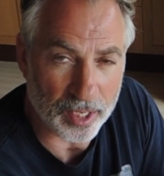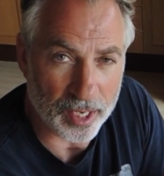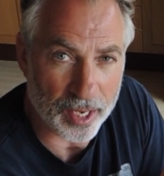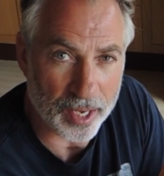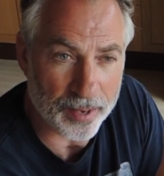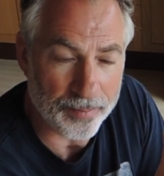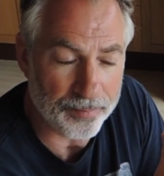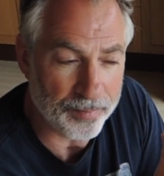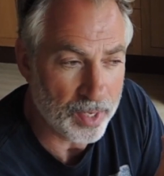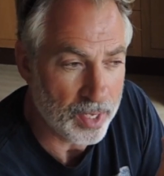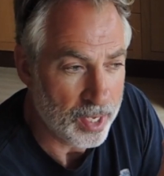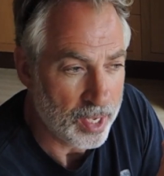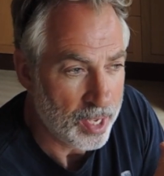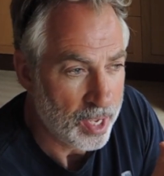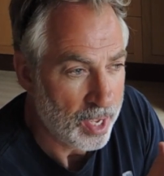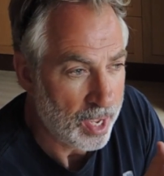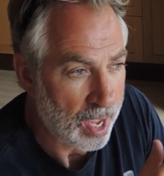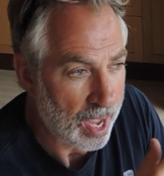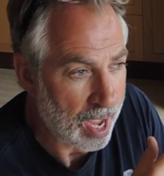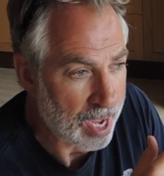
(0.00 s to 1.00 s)

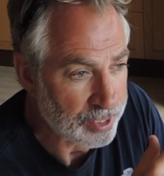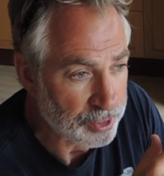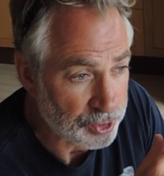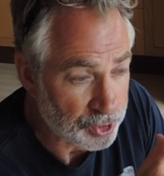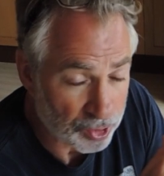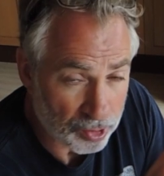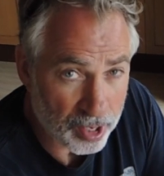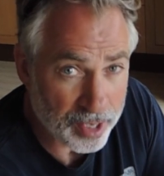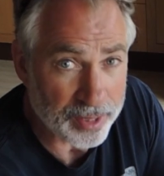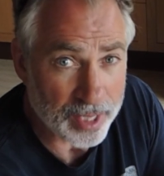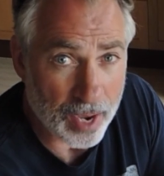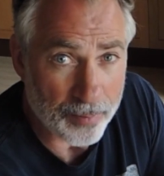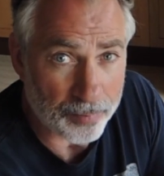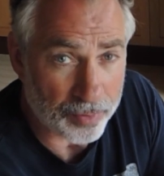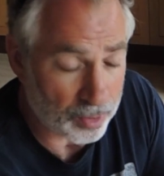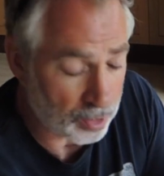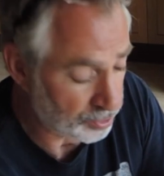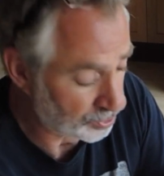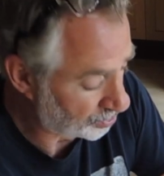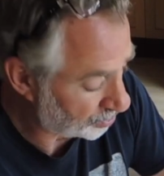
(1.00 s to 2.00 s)
and during that
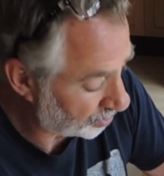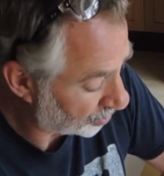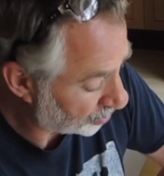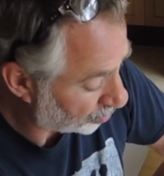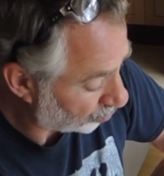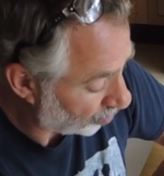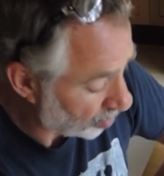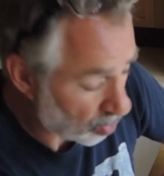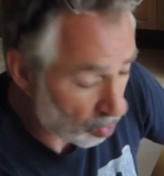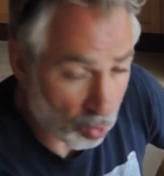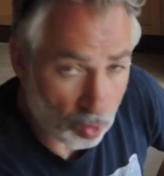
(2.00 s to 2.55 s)
process we